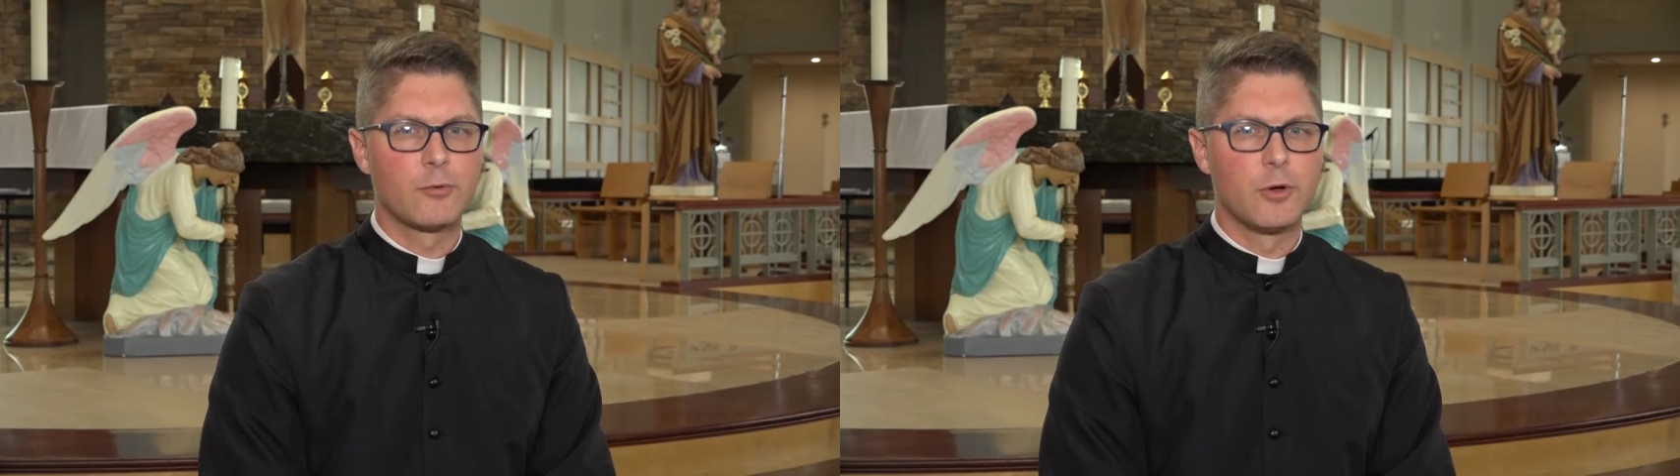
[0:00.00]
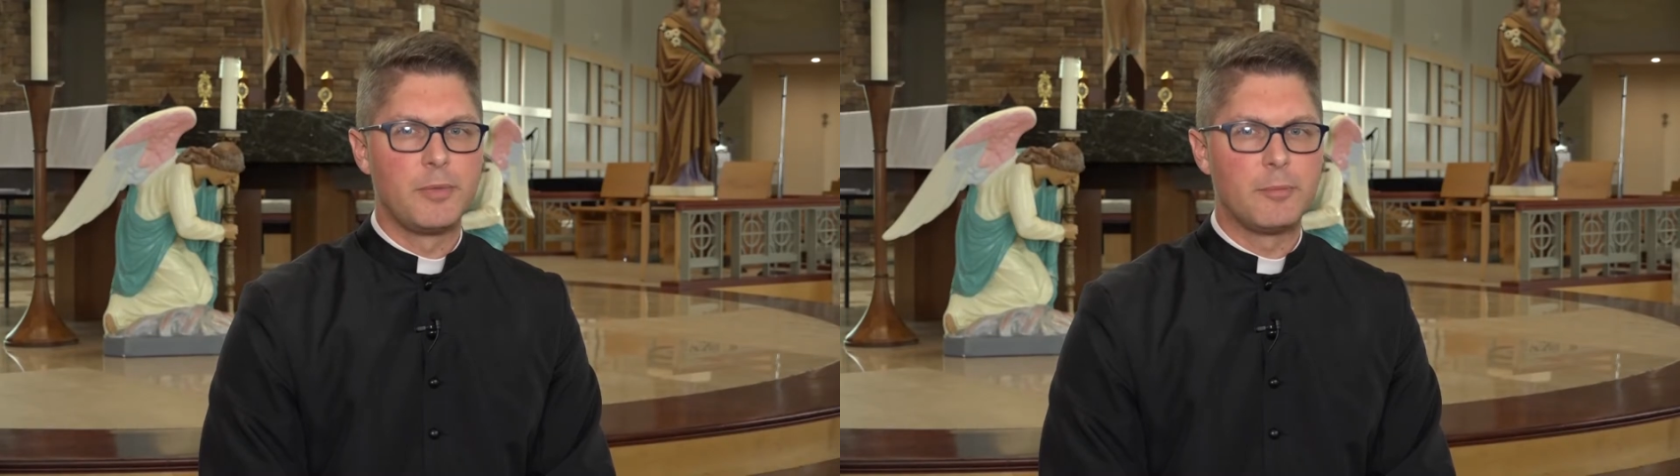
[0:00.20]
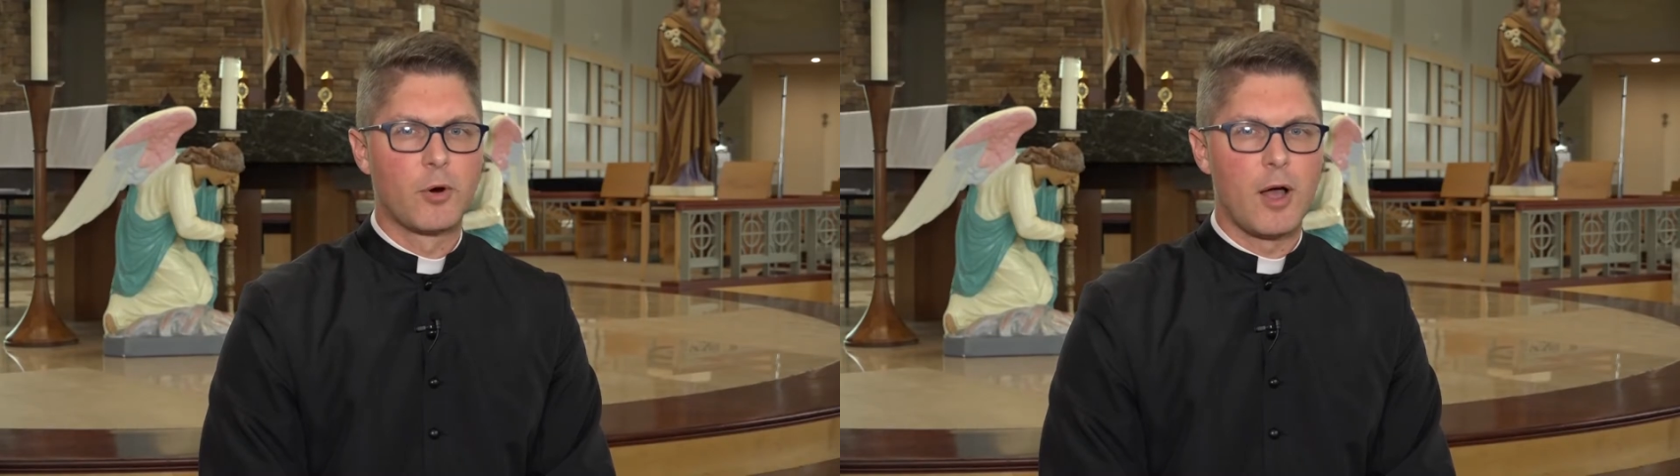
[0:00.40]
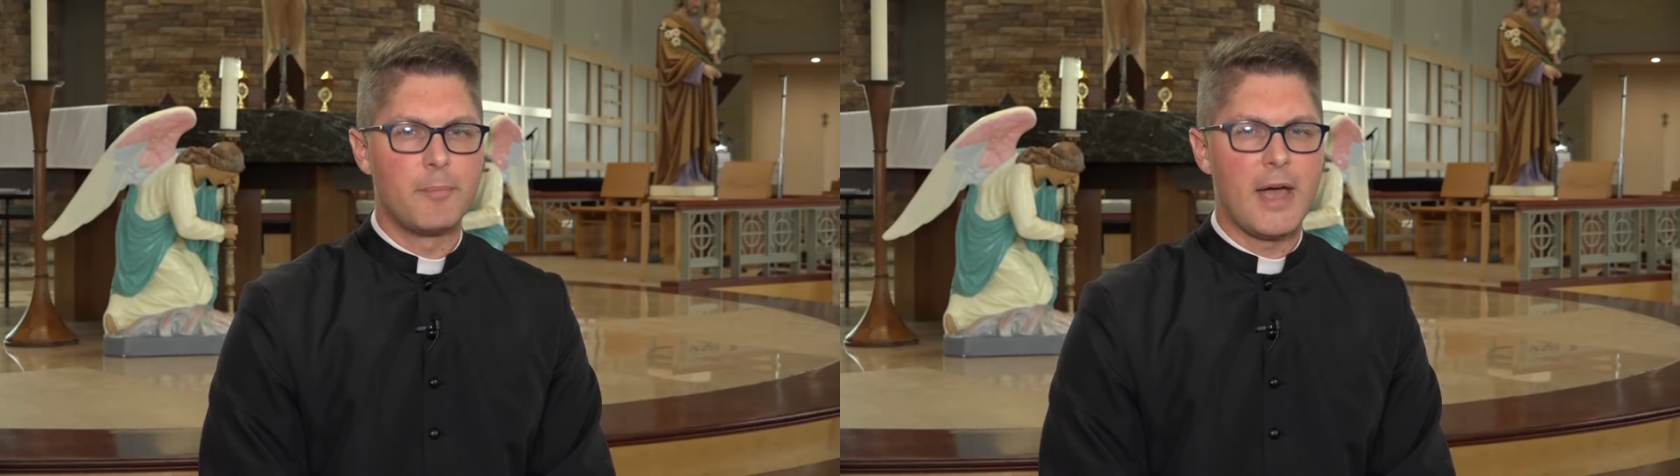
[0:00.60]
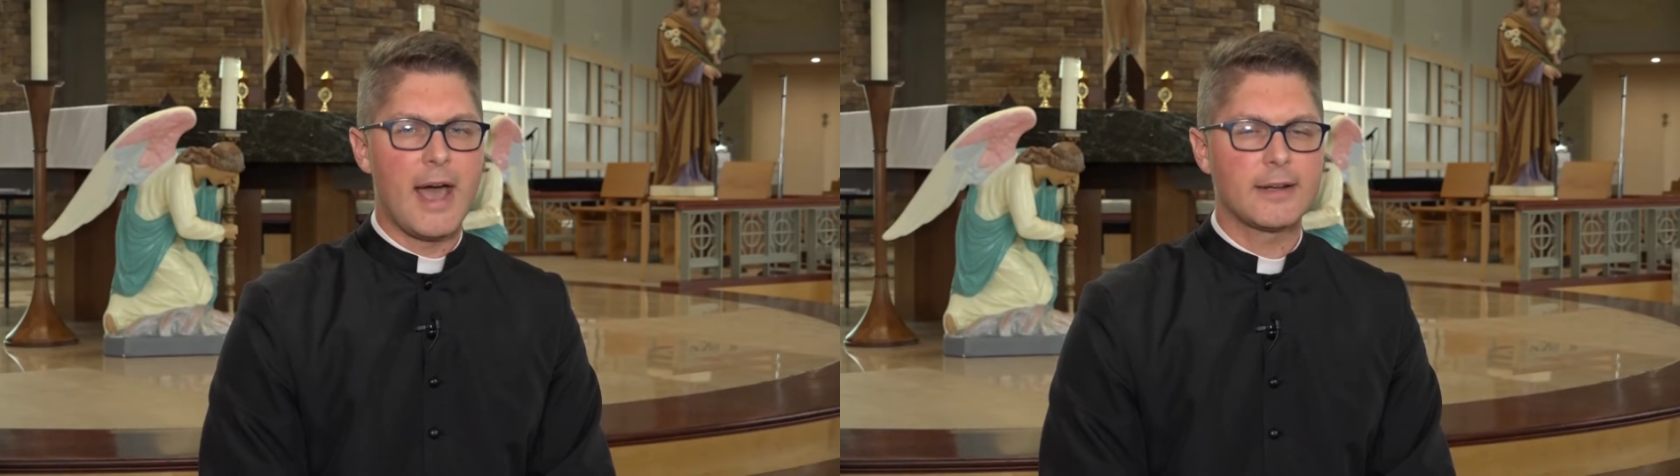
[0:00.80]
will be
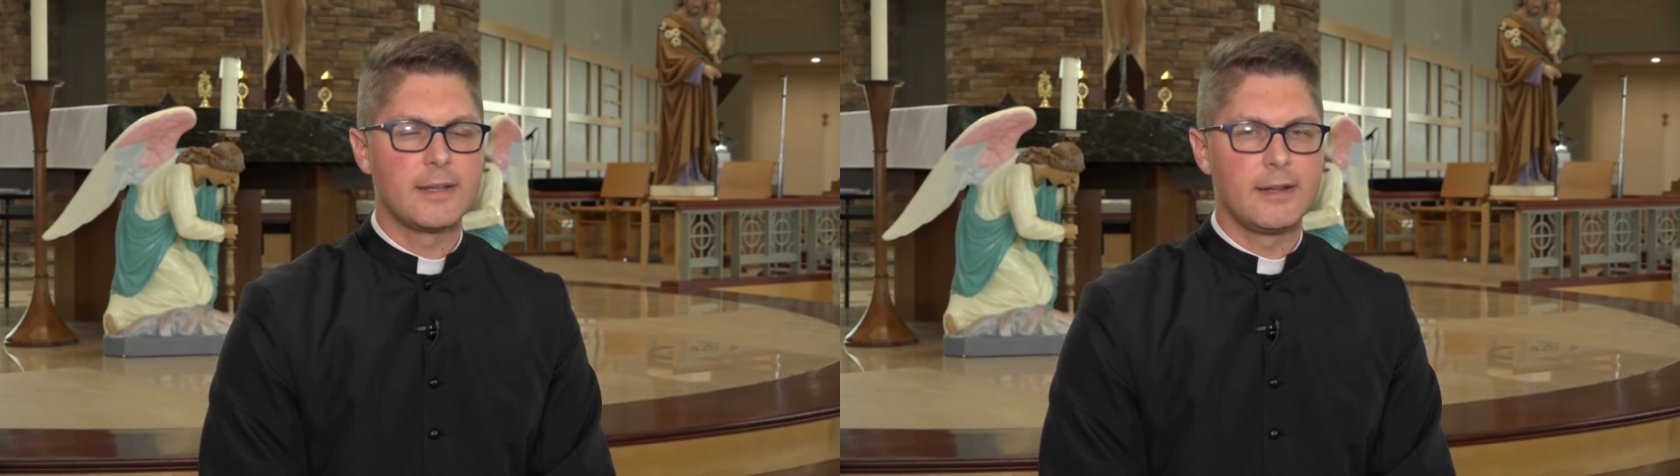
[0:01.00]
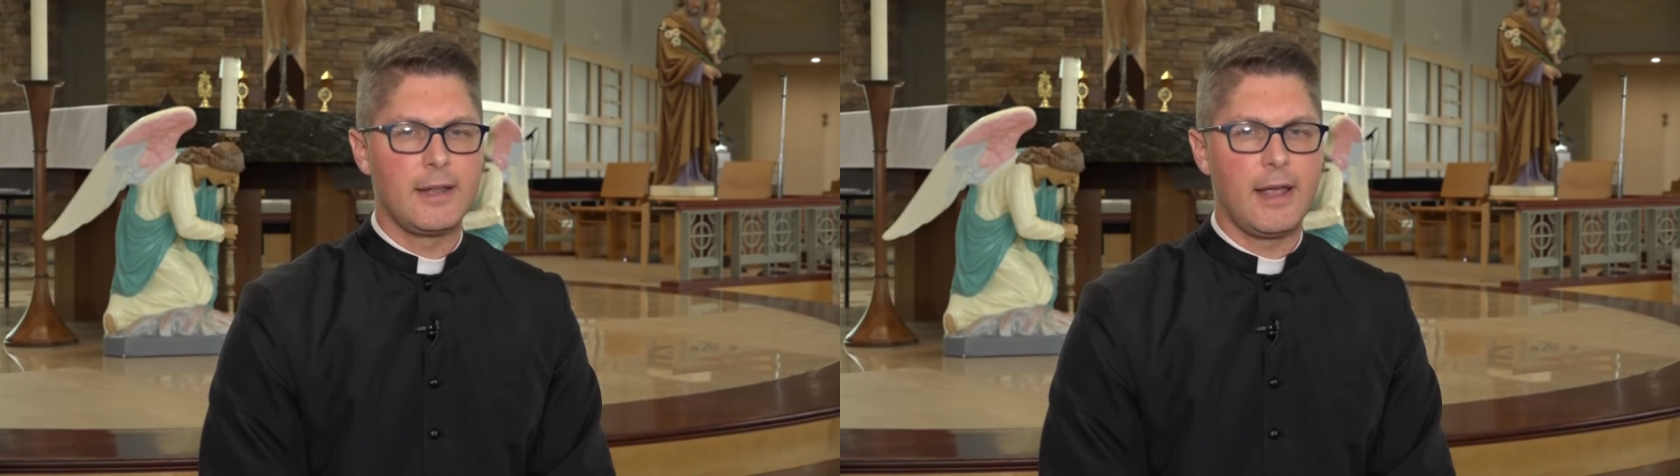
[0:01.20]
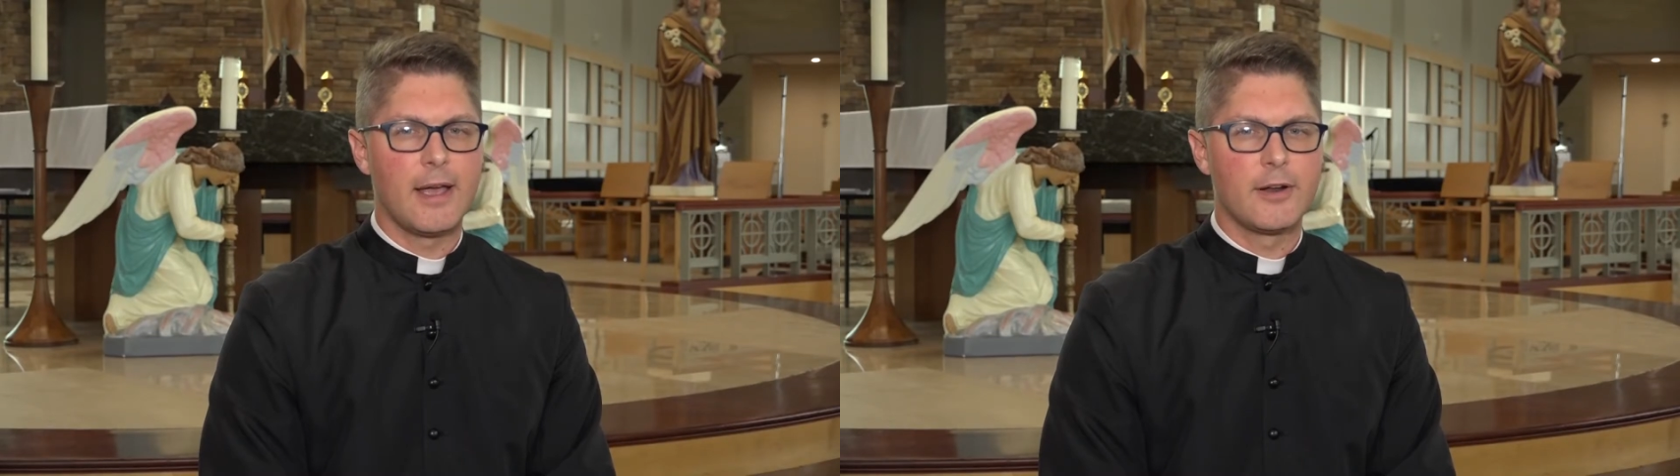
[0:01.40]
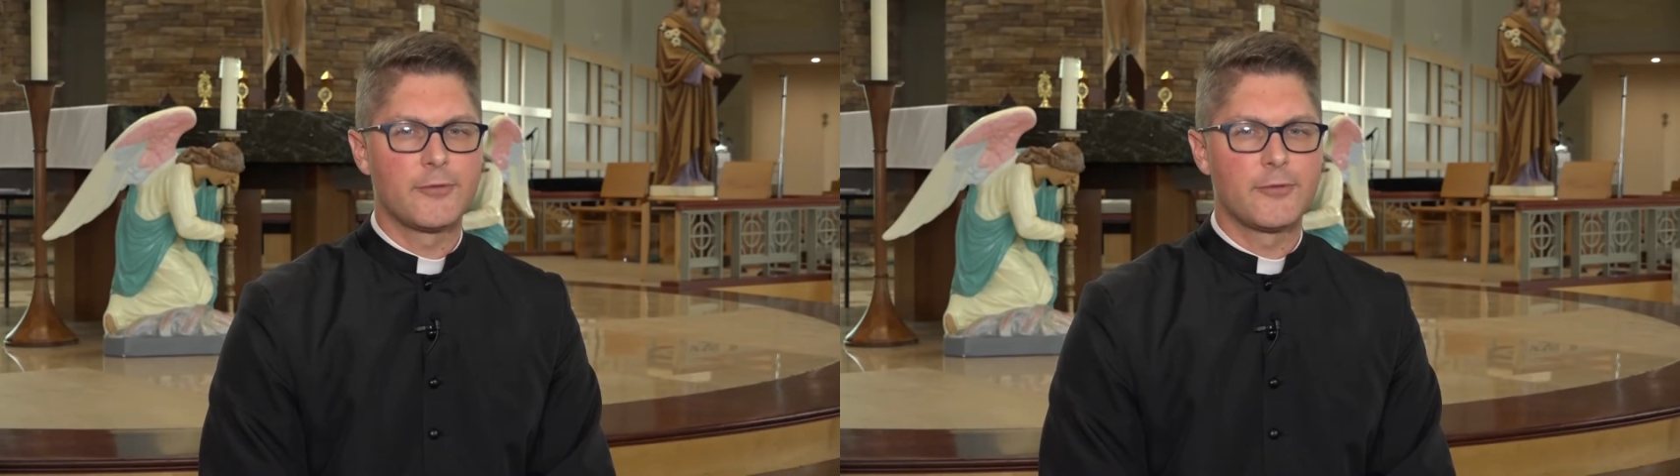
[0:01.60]
brought back to Indiana